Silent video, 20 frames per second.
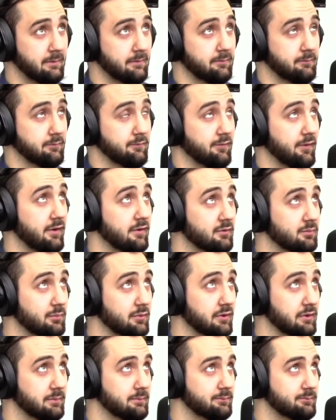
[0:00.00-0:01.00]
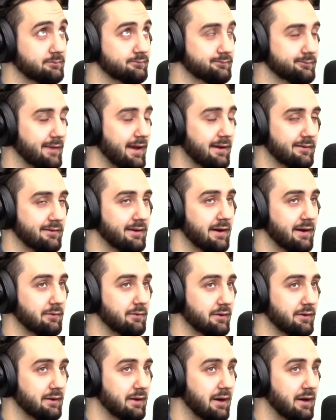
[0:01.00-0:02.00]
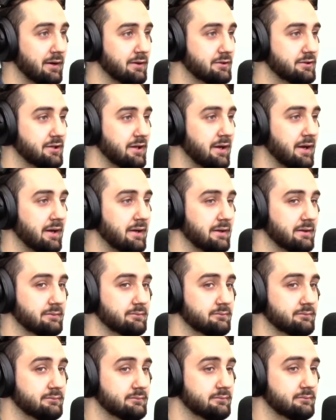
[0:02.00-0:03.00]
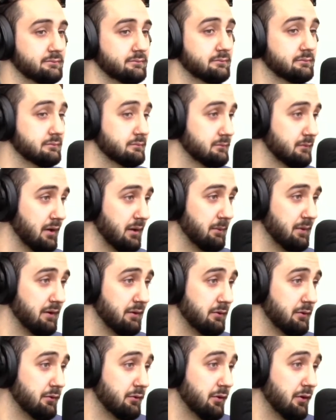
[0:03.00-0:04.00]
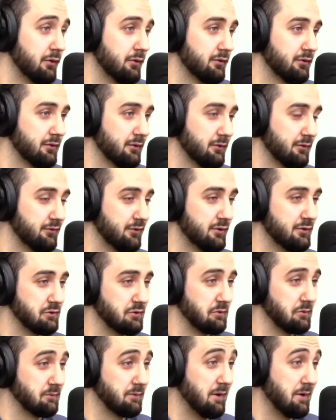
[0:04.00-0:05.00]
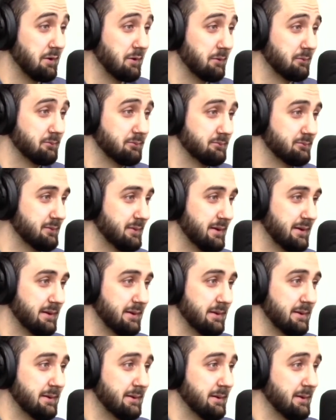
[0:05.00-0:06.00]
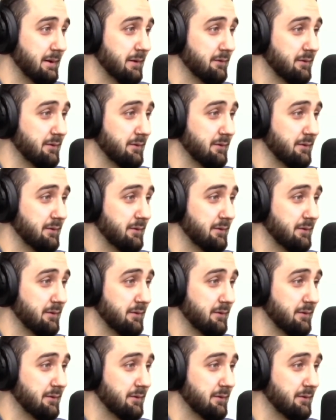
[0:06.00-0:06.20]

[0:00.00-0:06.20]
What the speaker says: Facebook, that's not really on-chain, and I mean, who knows the future, they could, if the